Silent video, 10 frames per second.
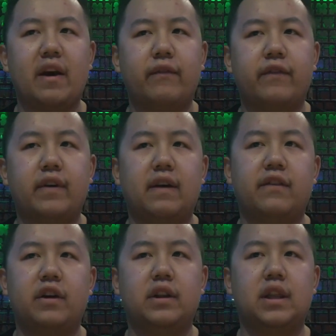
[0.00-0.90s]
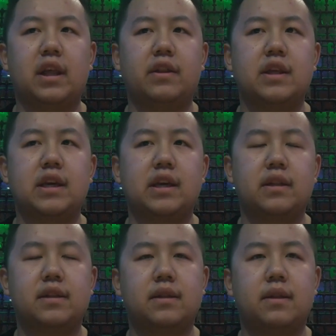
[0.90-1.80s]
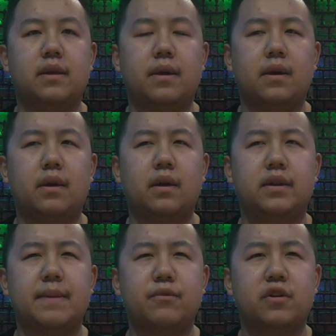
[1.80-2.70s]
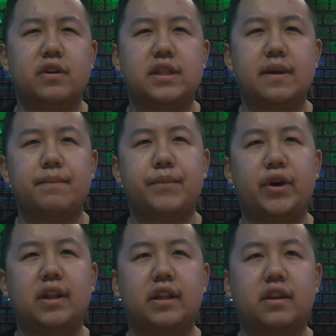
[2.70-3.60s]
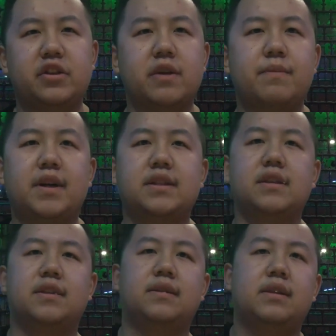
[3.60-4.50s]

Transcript: I've heard that the temperature on, is it, in Berlin, German Masters.